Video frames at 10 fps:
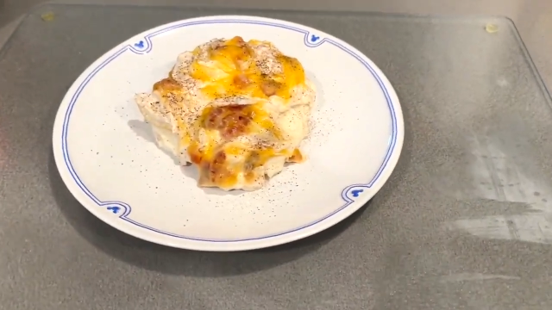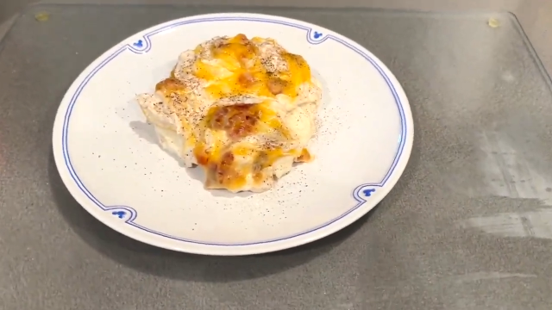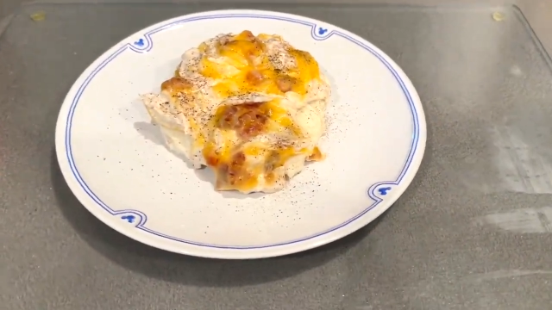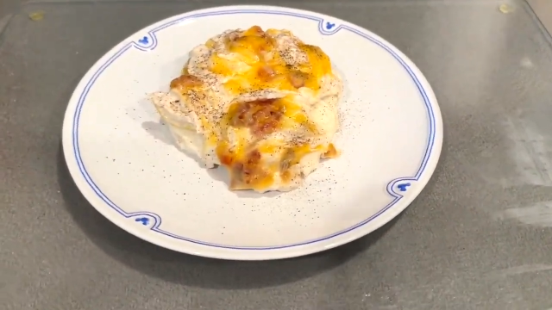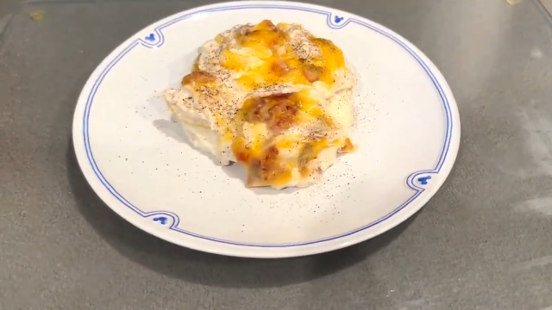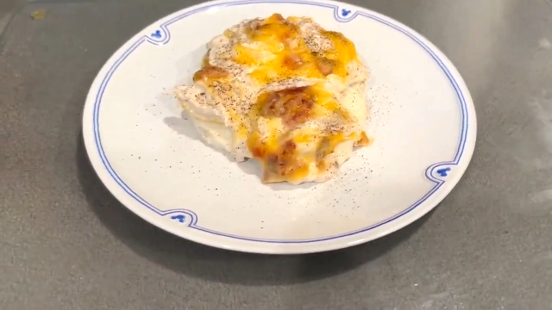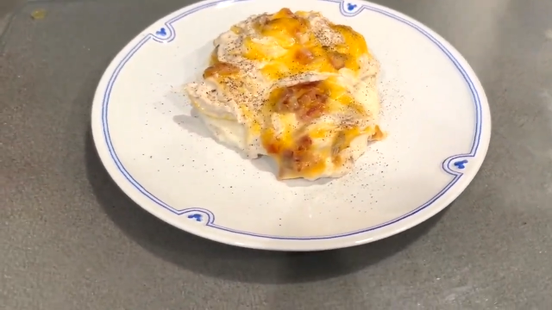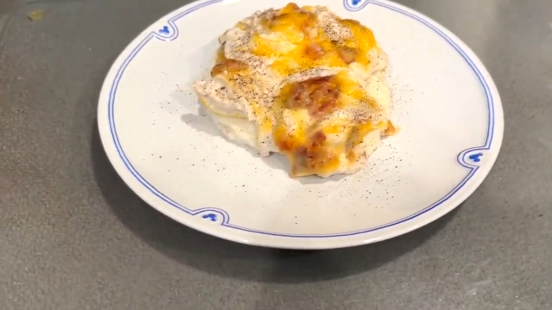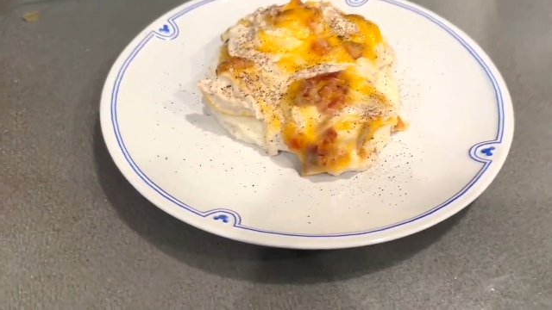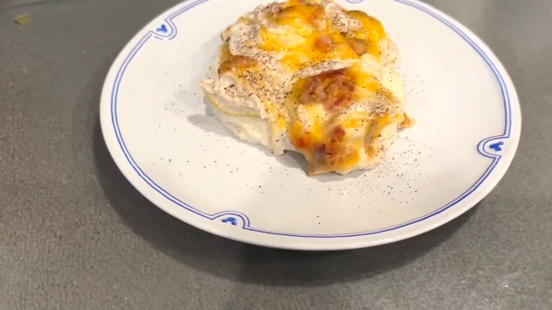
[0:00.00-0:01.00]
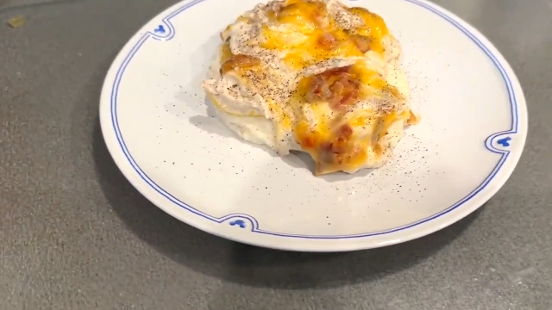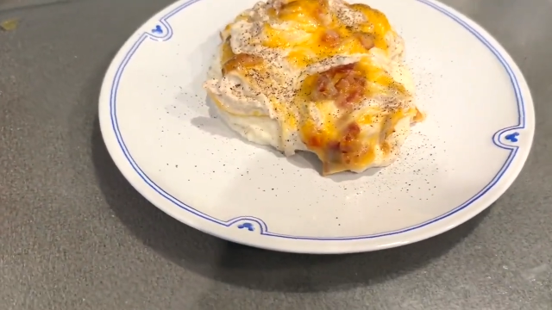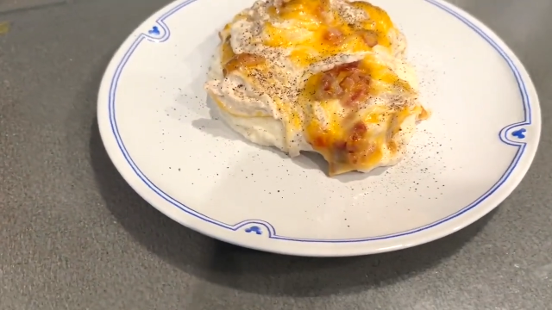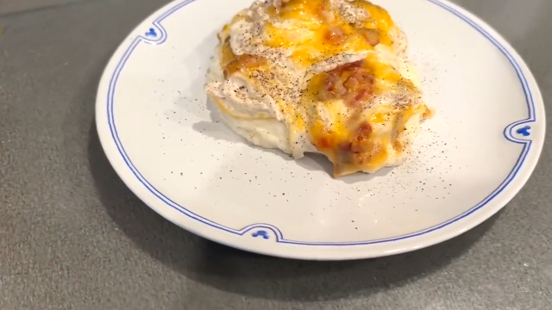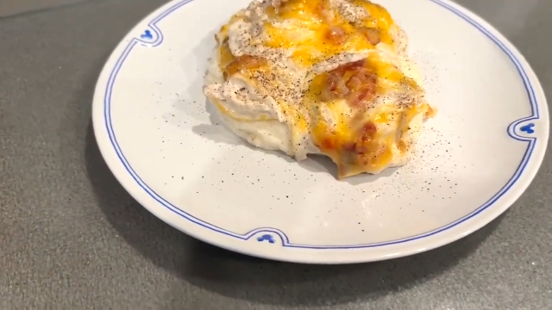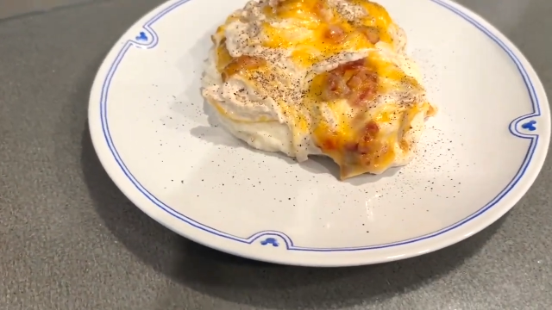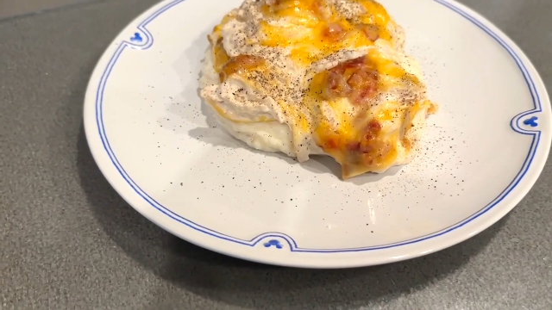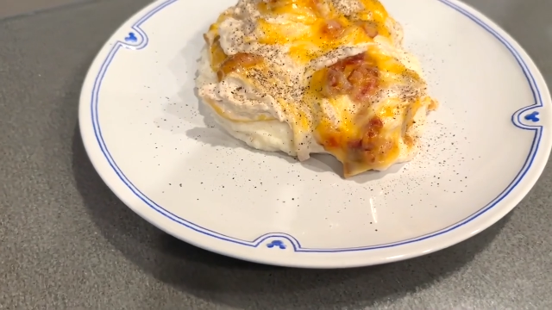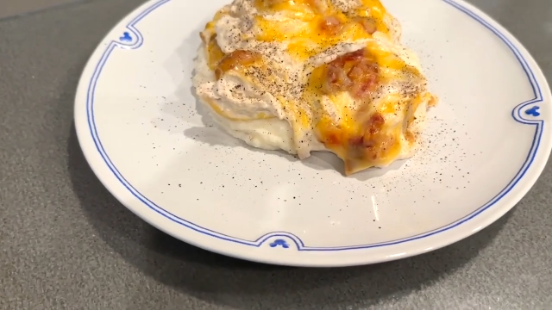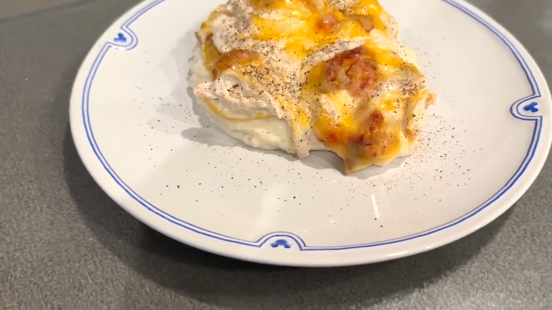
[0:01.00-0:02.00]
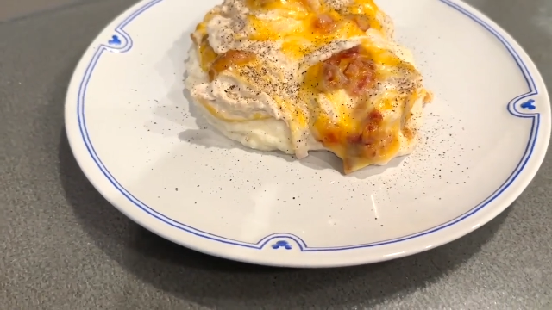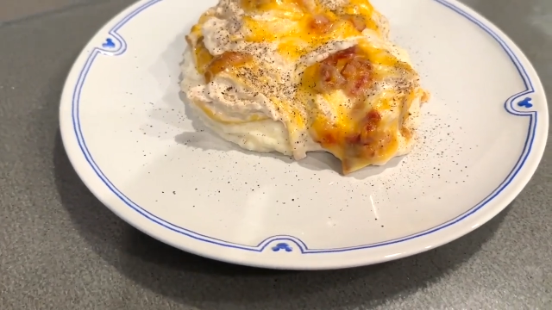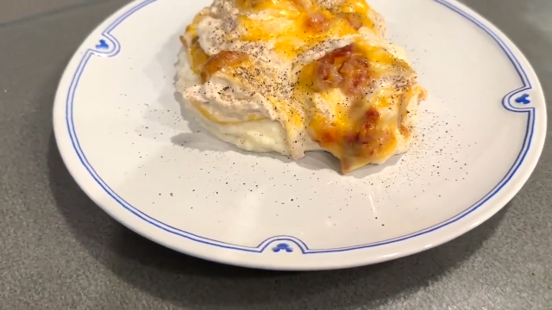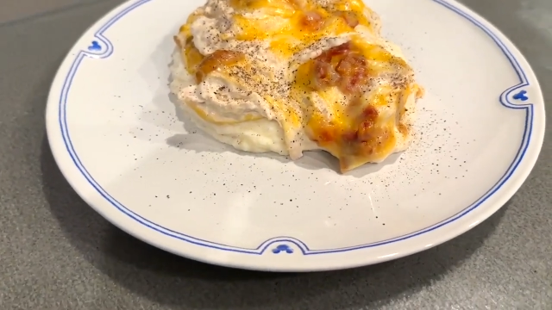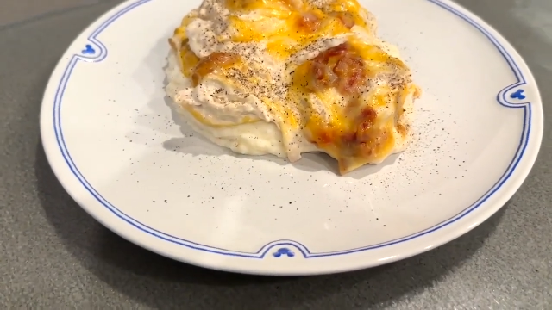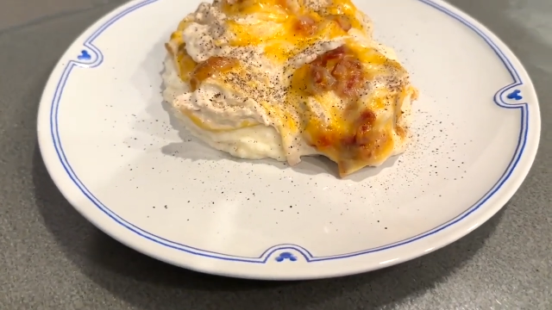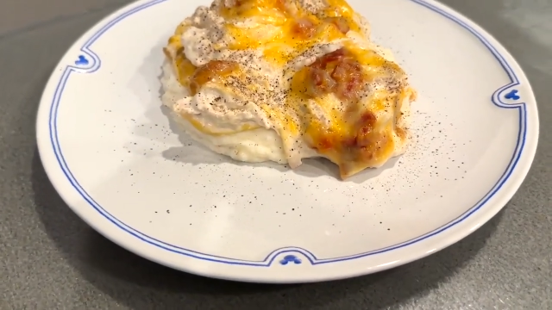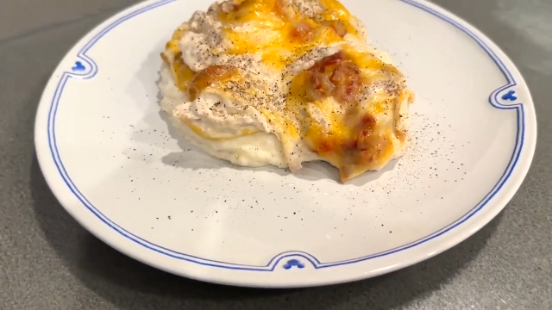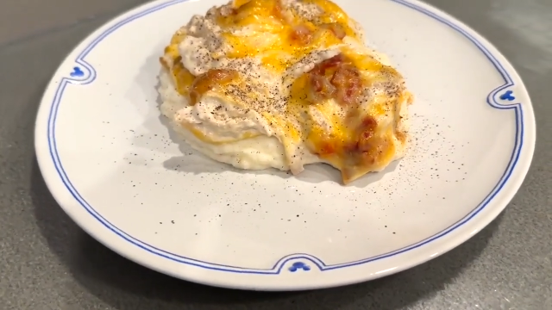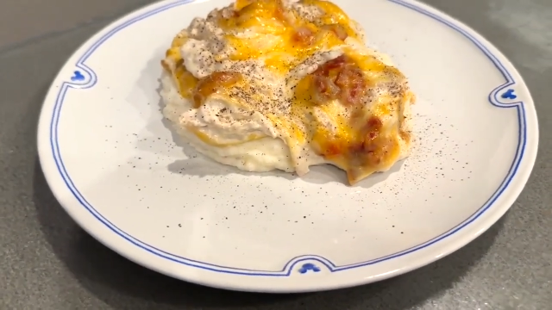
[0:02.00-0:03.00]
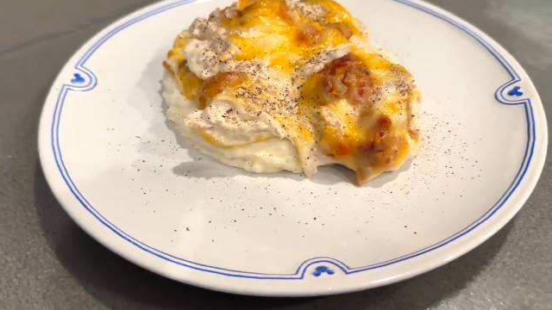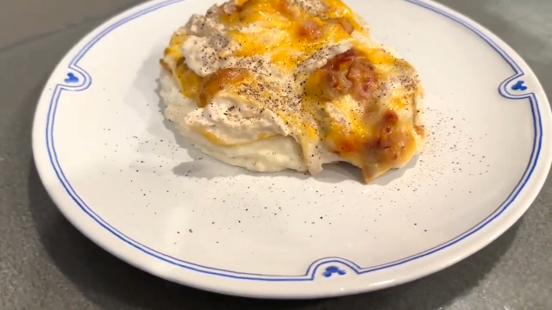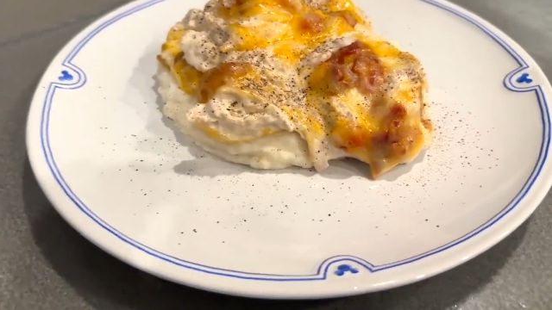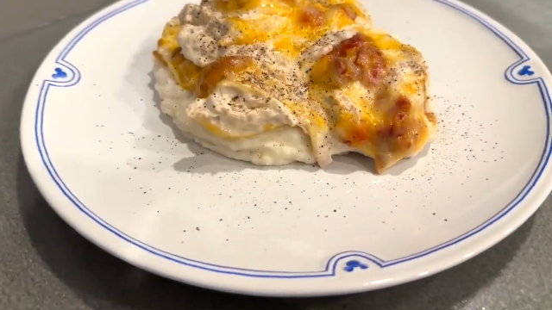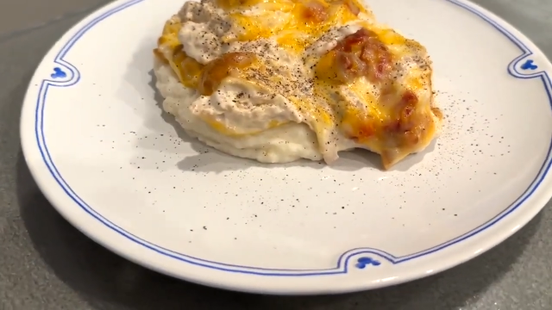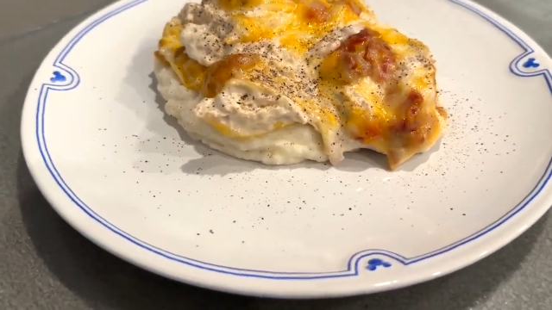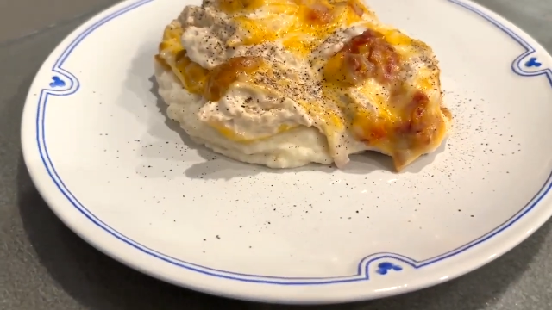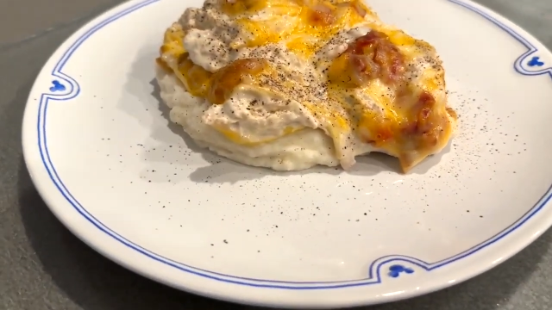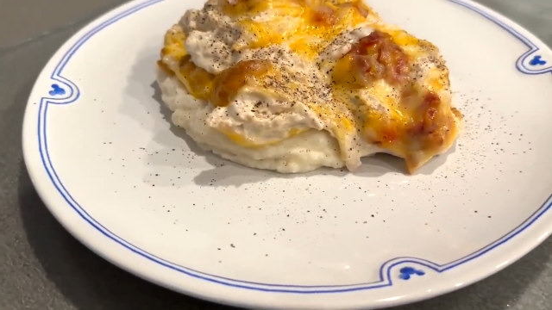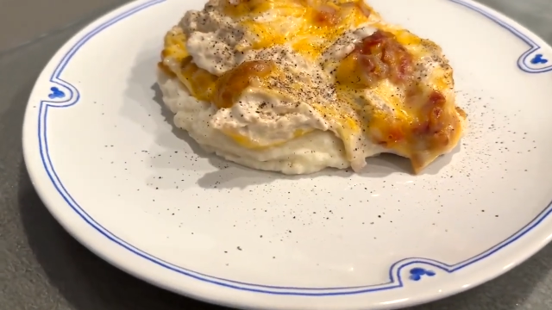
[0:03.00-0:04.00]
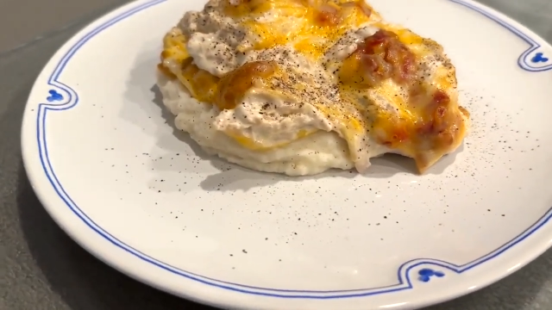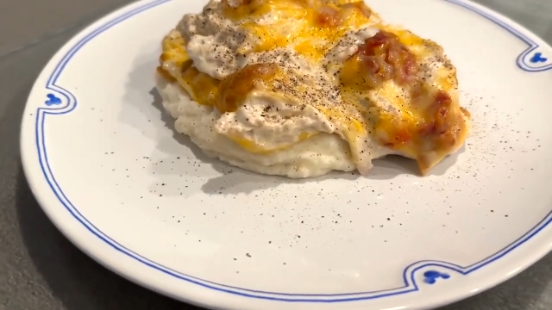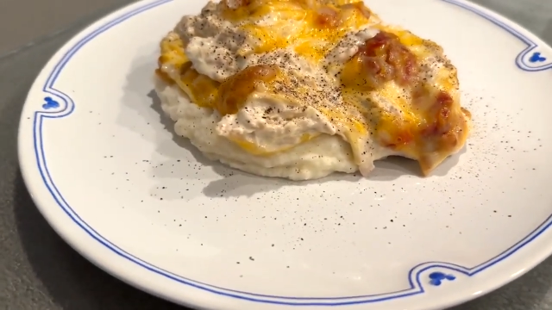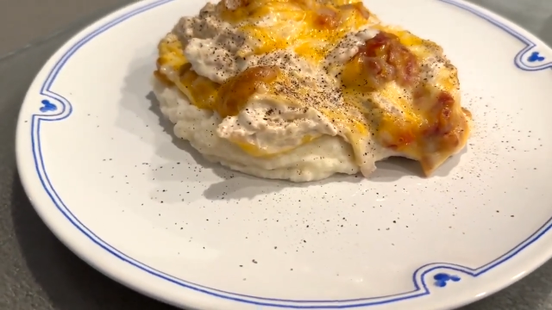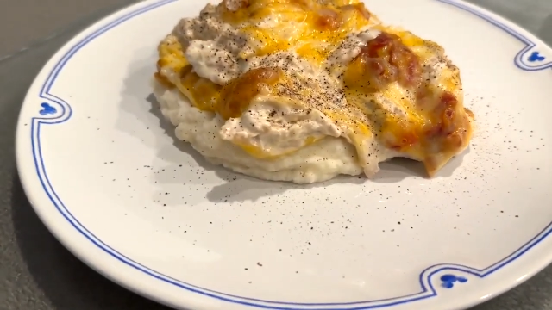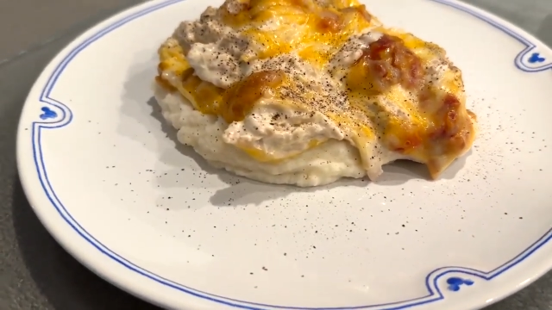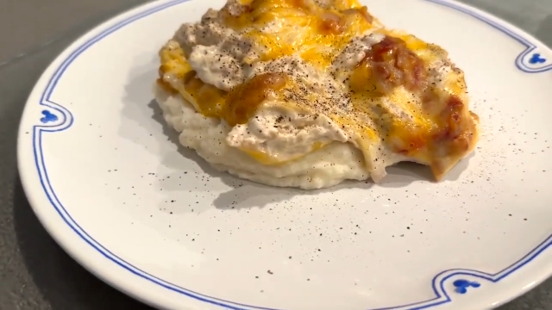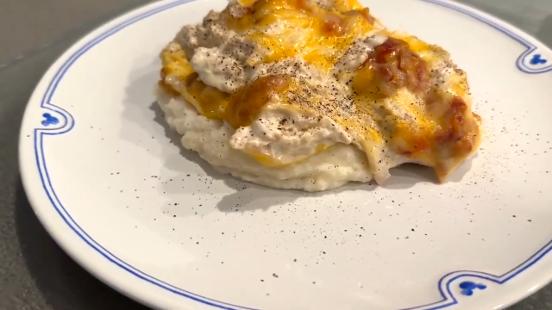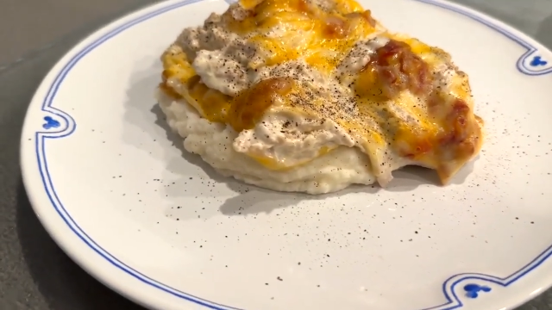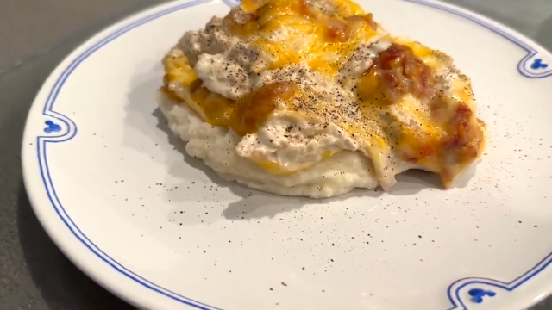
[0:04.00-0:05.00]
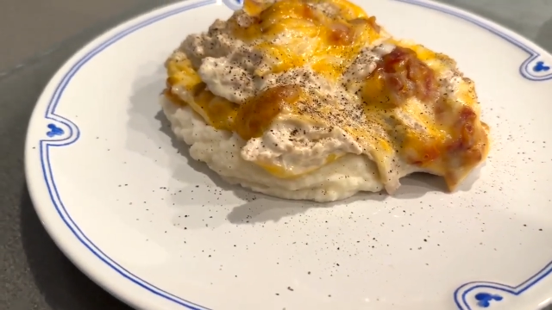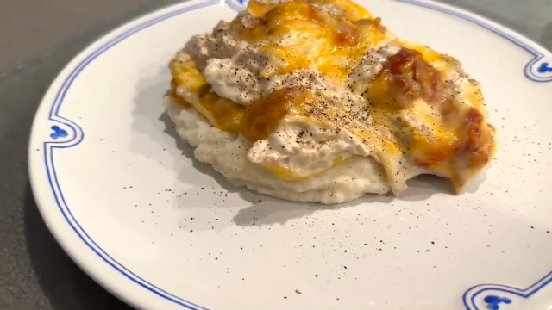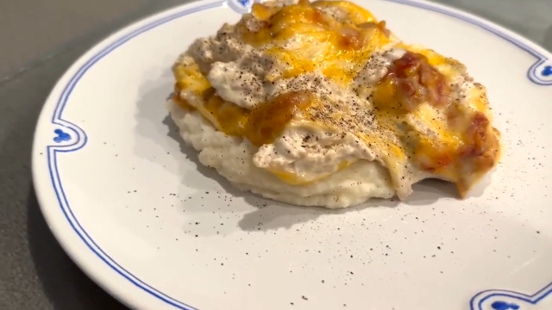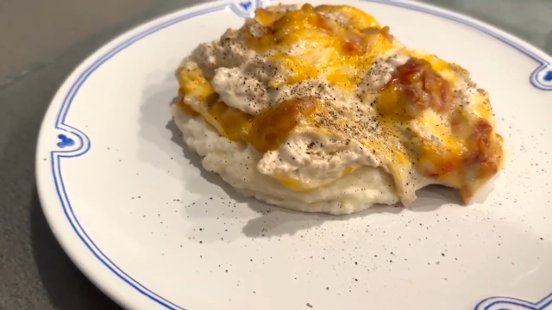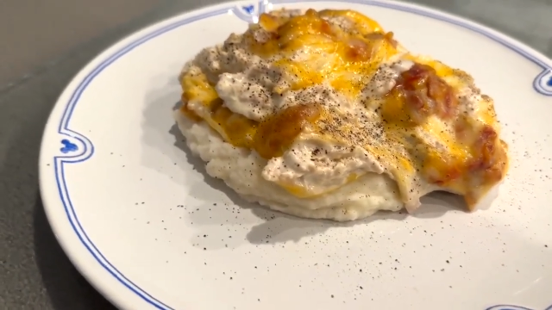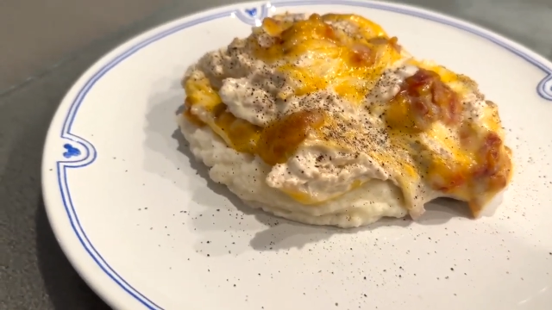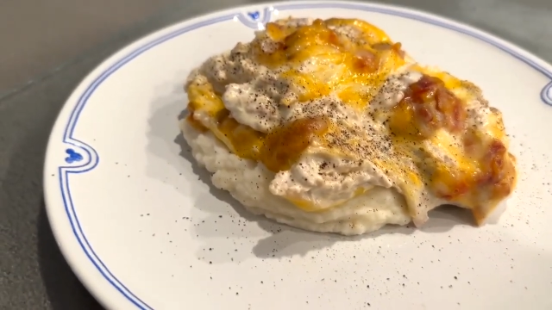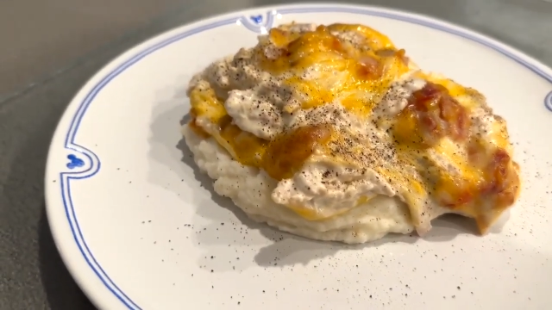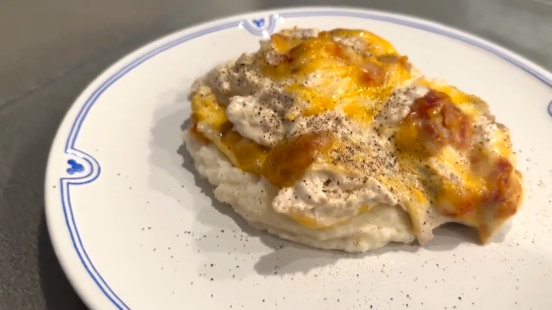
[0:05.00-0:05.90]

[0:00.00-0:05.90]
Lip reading: (no speaker visible)